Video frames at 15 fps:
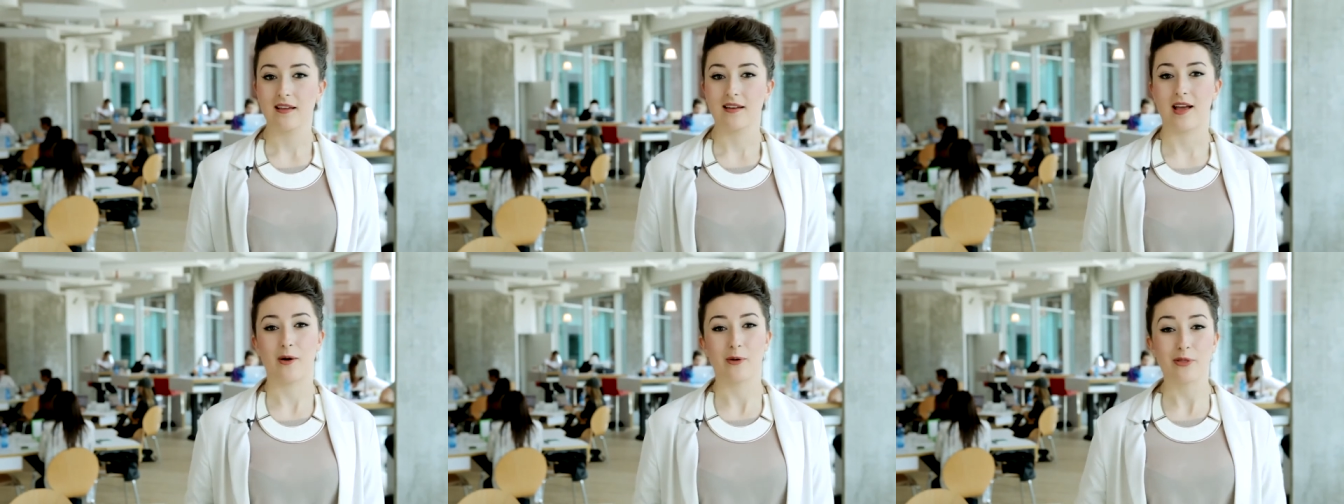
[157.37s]

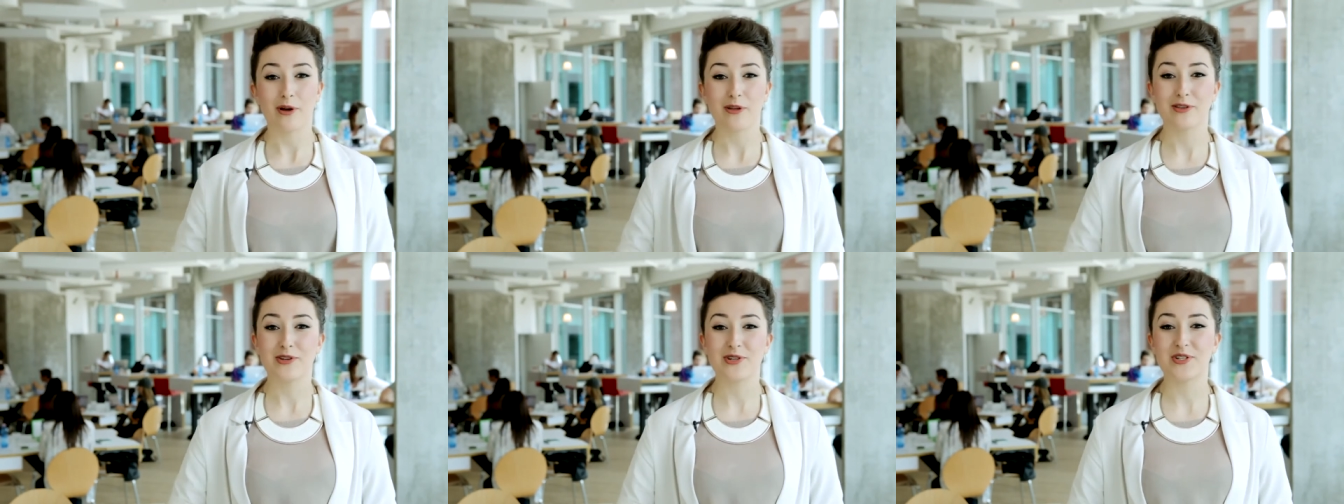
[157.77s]
Now,
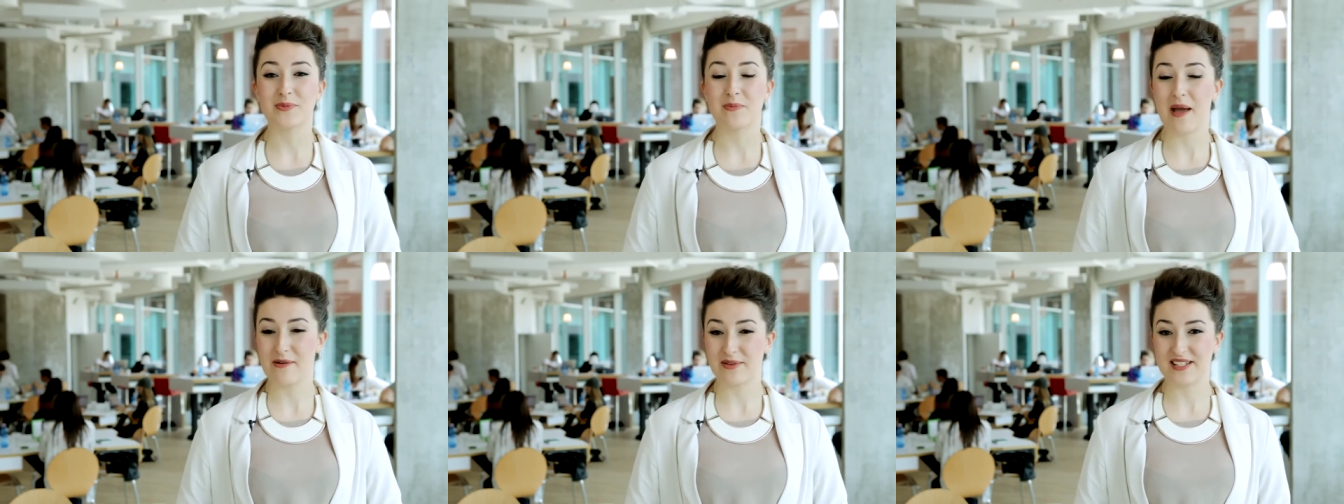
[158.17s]
although the news
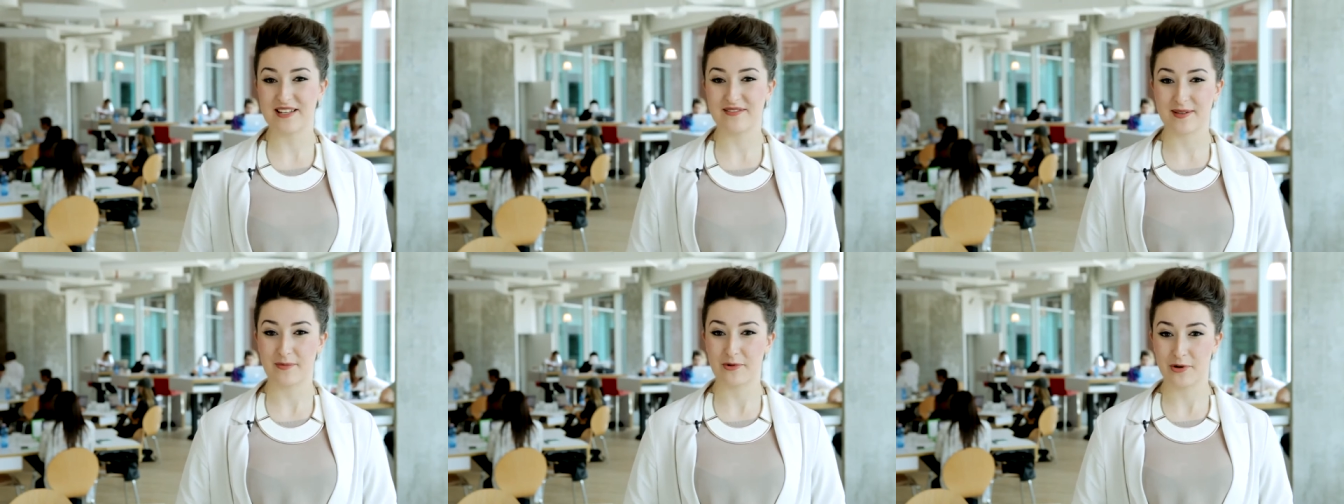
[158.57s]
may
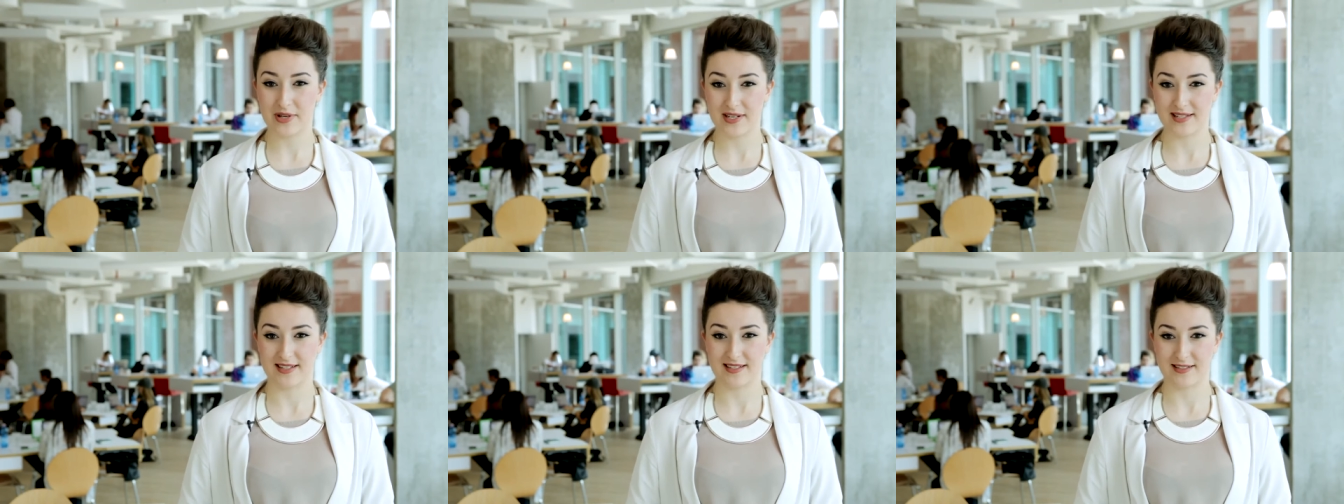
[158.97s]
receive some
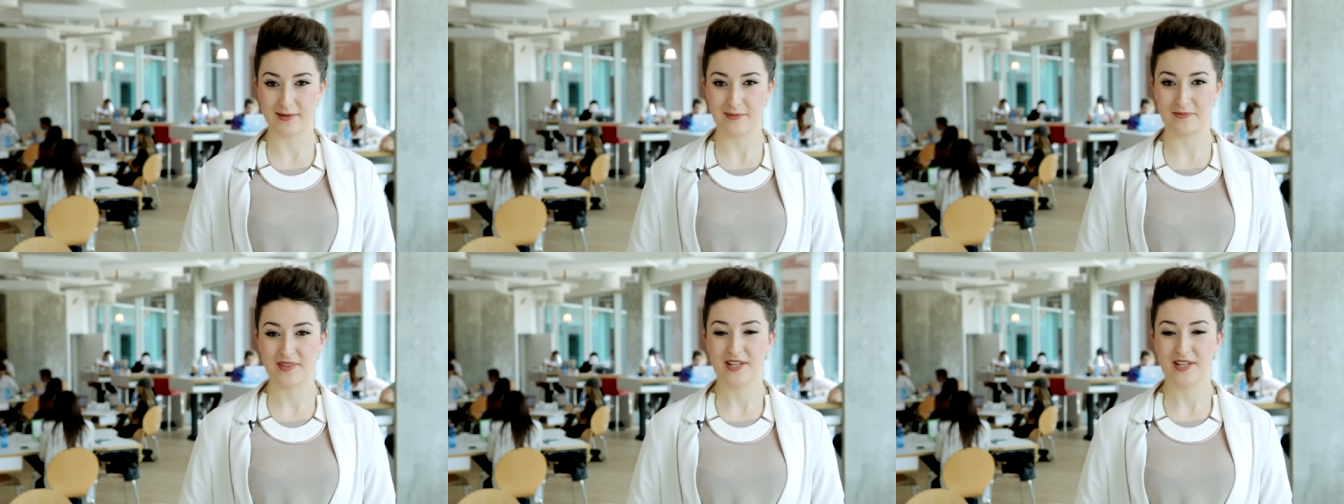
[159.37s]
criticism,